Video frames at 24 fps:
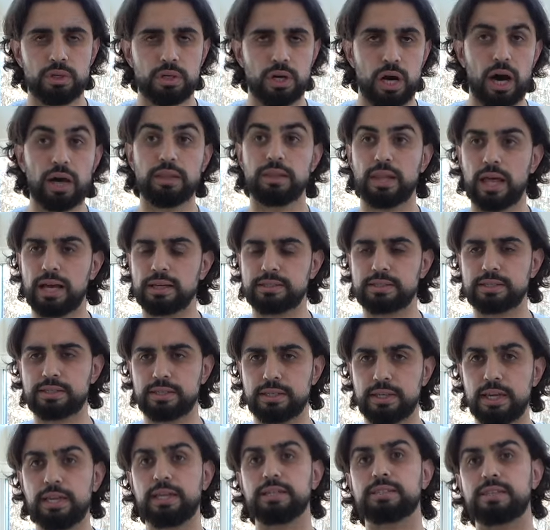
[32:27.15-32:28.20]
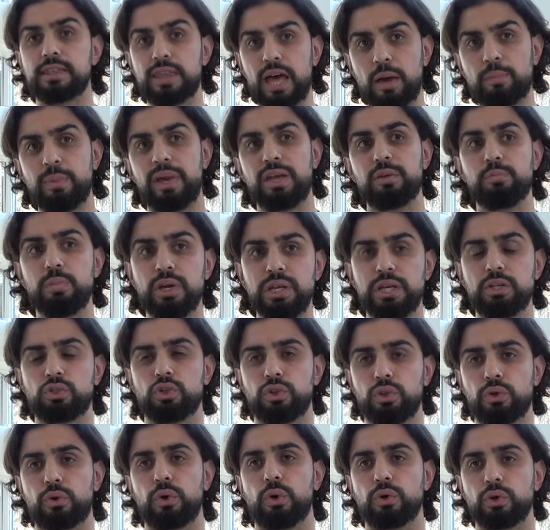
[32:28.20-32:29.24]
Unless it is them admitting to
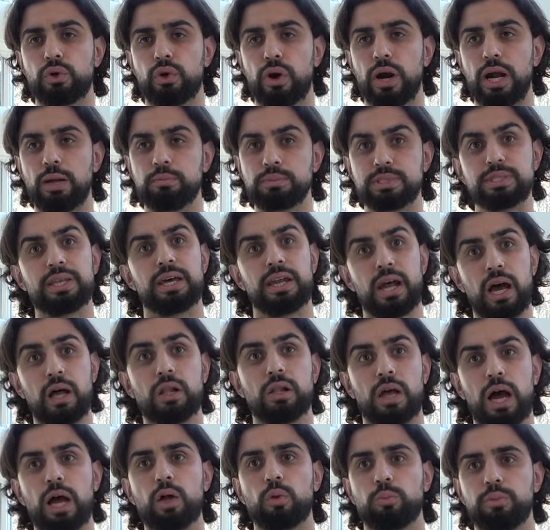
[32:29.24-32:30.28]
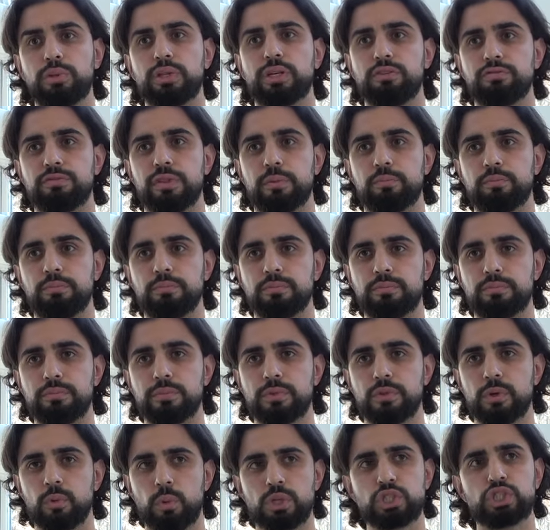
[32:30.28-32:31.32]
their own crimes, then I'll, I'll believe them,
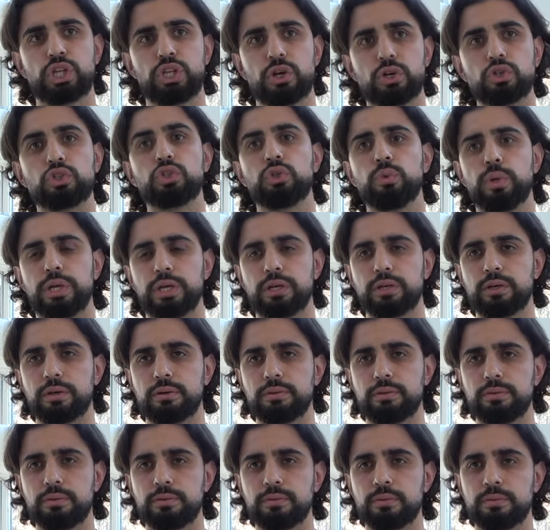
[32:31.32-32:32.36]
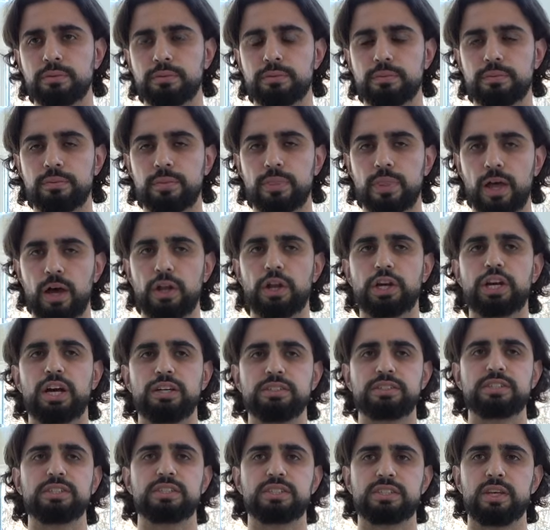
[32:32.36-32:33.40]
which they are doing on a
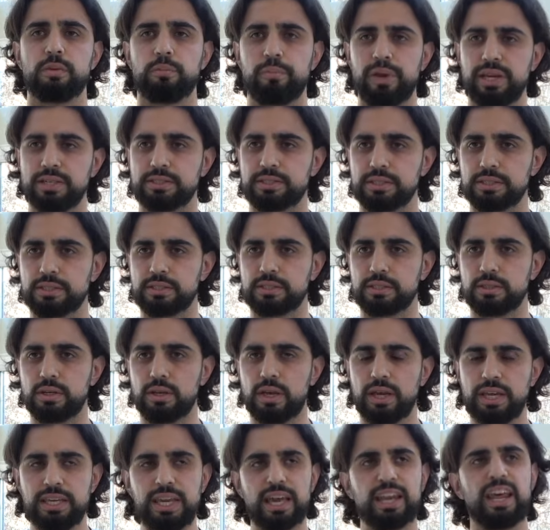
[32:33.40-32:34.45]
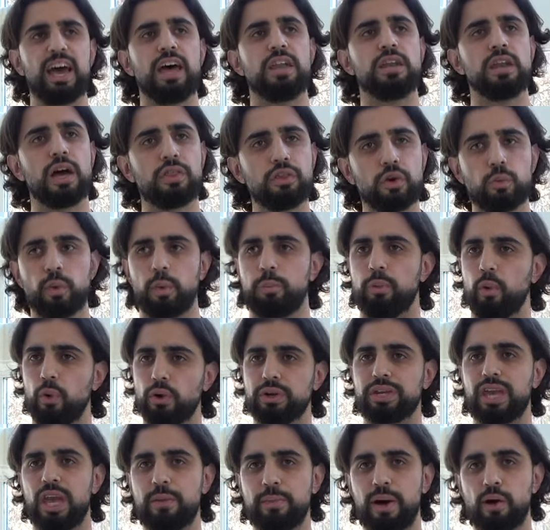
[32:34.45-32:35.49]
consistent basis. Yet another
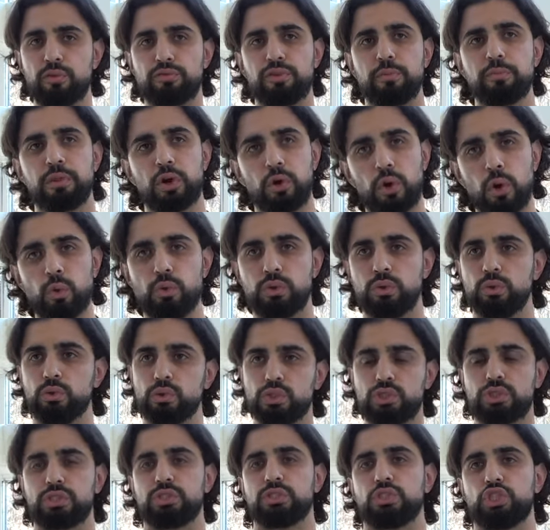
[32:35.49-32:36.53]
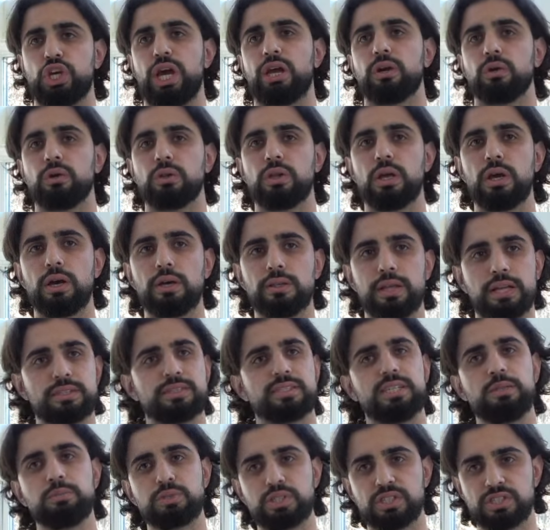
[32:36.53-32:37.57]
report came out from their own news channel that
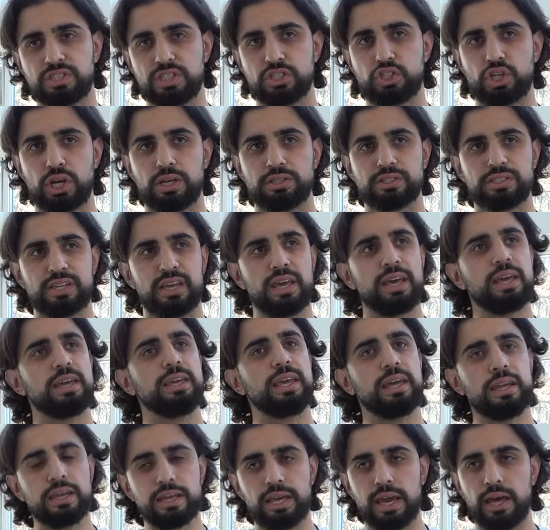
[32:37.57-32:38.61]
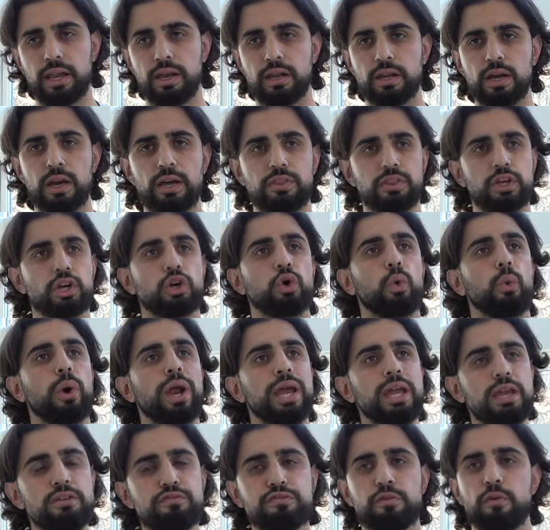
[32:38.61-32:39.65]
seems to suggest Yet again, the
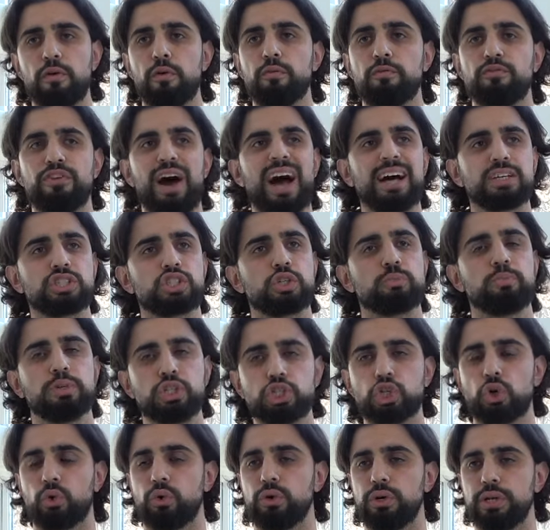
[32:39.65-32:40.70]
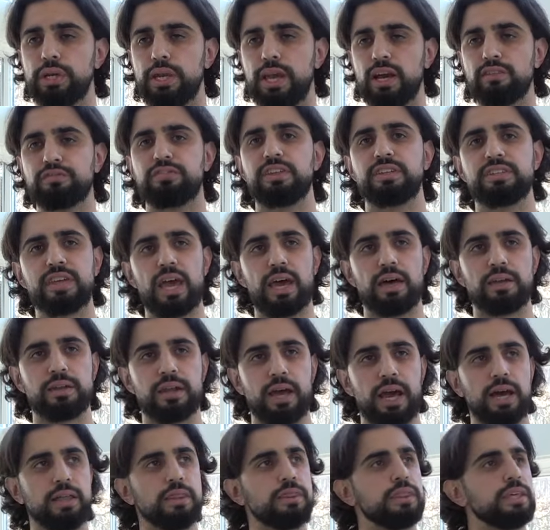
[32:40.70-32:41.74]
grave vast majority of the dead
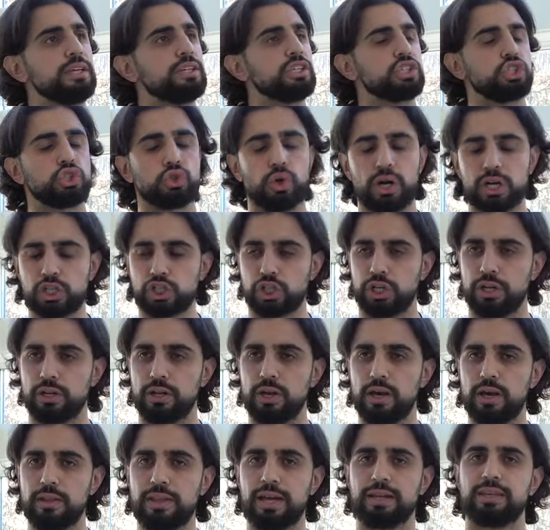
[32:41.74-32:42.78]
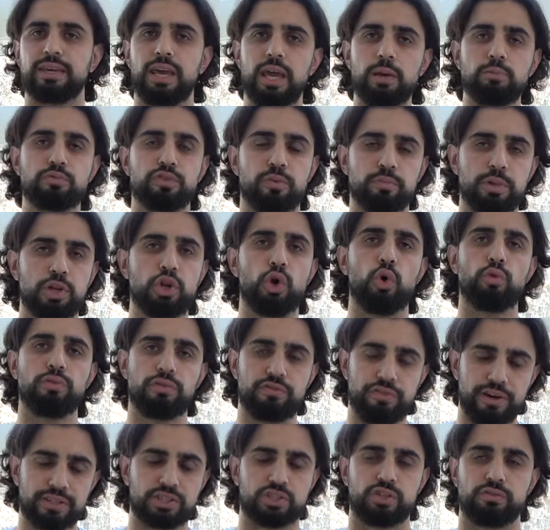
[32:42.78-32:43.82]
and the destruction that came from the Nova
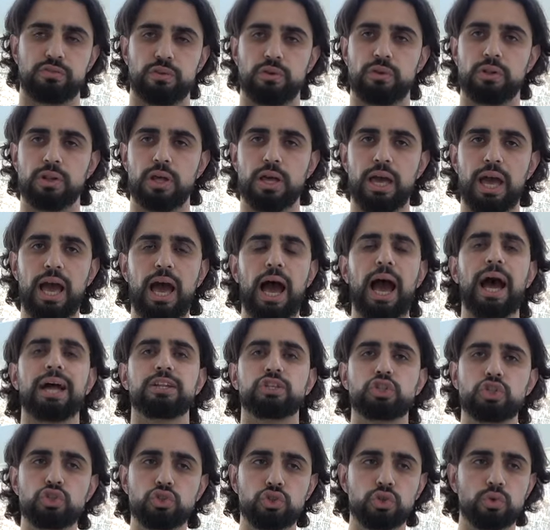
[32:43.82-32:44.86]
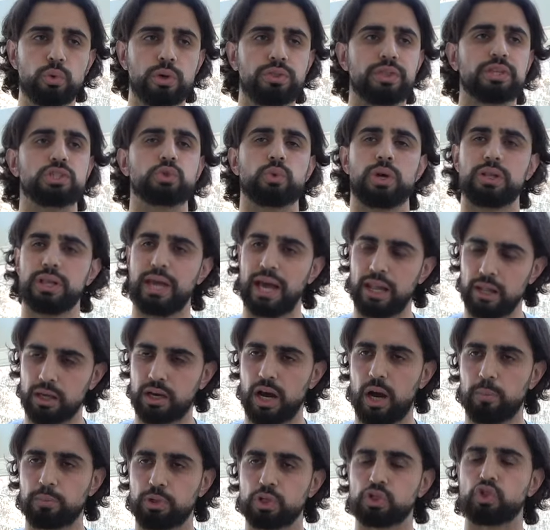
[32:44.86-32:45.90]
festival had to do with Israeli
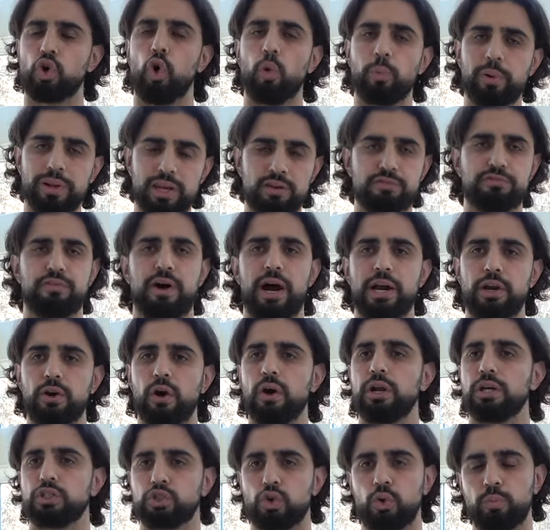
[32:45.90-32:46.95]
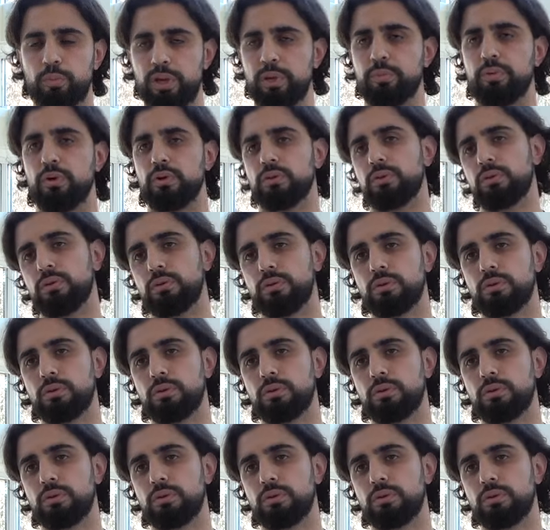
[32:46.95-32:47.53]
helicopters opening fire on its own people,